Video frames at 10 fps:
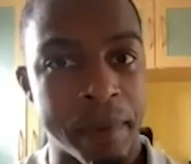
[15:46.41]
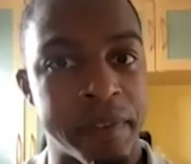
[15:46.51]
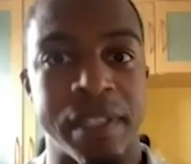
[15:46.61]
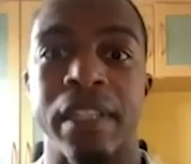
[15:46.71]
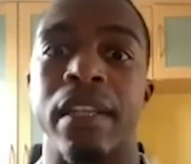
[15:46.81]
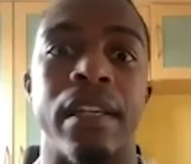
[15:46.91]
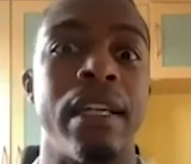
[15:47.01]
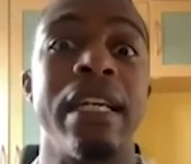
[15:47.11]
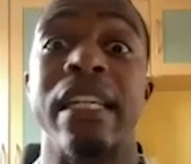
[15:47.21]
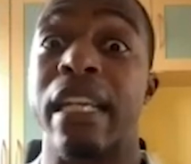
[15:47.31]
I've seen the
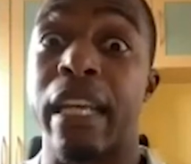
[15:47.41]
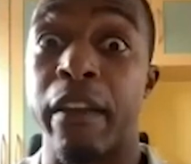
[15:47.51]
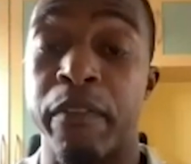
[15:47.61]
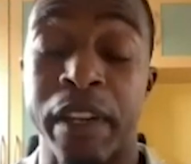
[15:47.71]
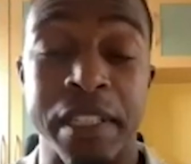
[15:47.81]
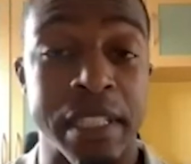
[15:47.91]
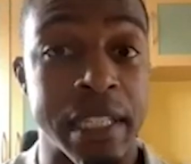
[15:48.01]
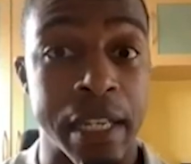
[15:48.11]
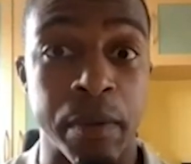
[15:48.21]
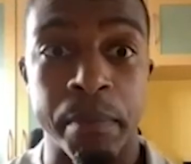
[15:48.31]
negative effects it's
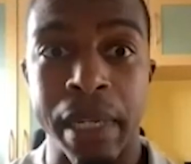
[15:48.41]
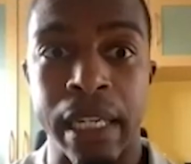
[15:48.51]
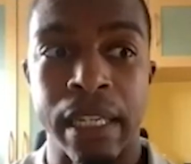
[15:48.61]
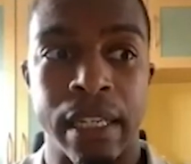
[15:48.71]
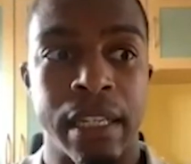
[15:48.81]
had on me.